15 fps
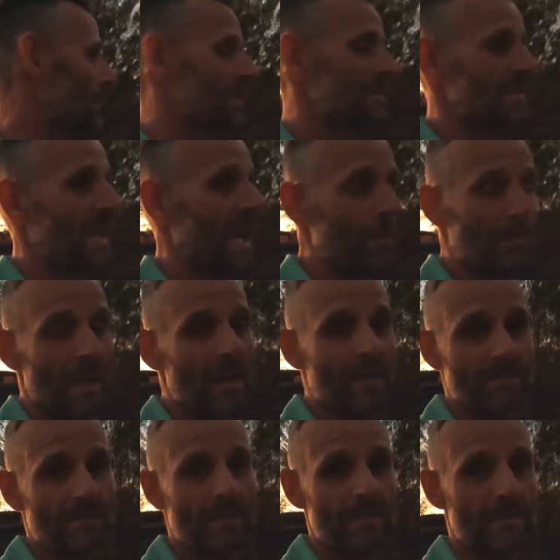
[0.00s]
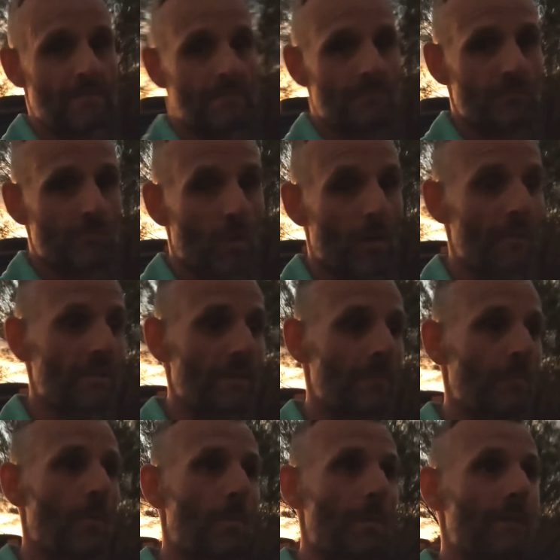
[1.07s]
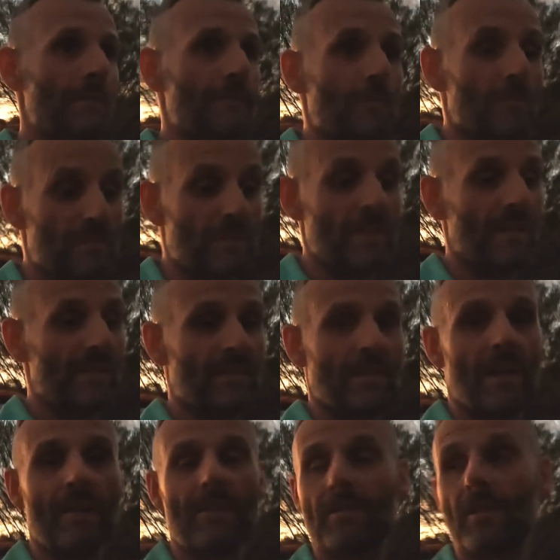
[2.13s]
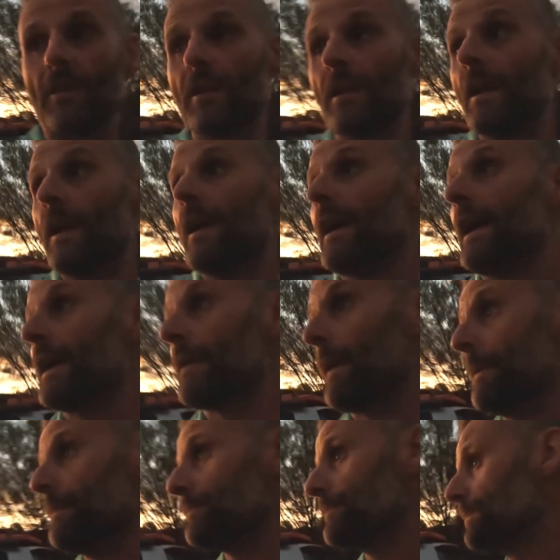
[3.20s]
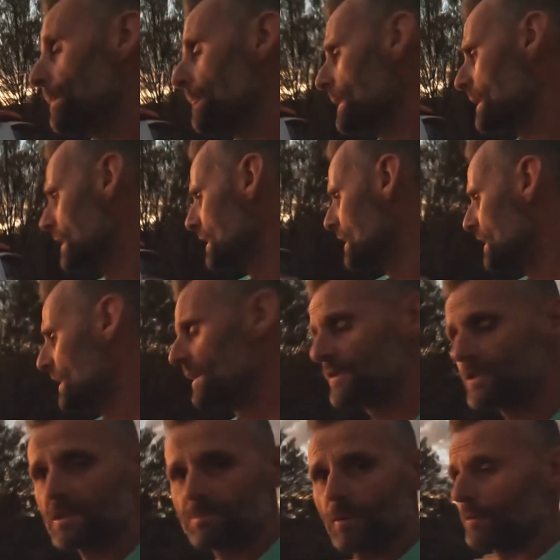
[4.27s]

it's a couple of hours less driving than what we've already done today. So anyway, just